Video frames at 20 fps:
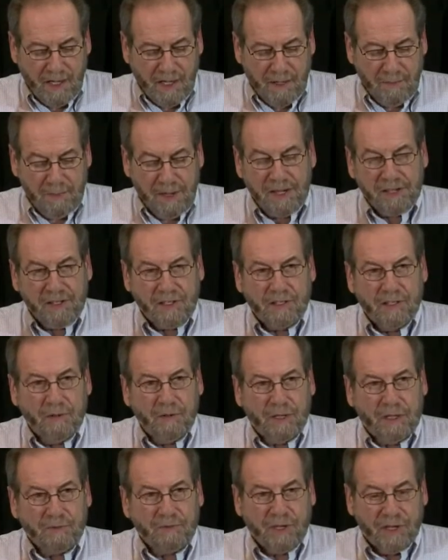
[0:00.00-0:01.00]
And basically
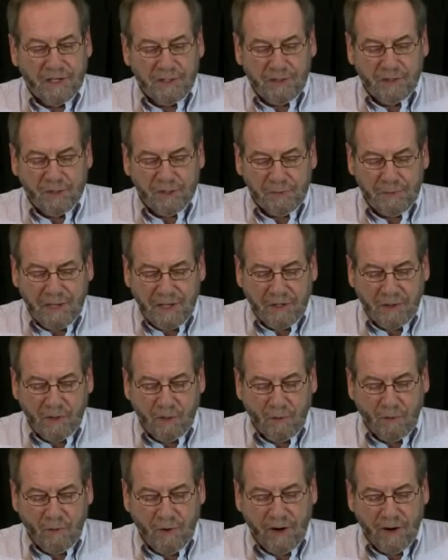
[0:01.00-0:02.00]
what I'm trying to do is make you
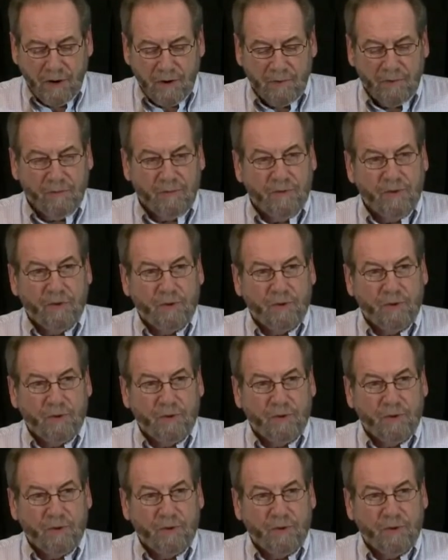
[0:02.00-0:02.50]
aware of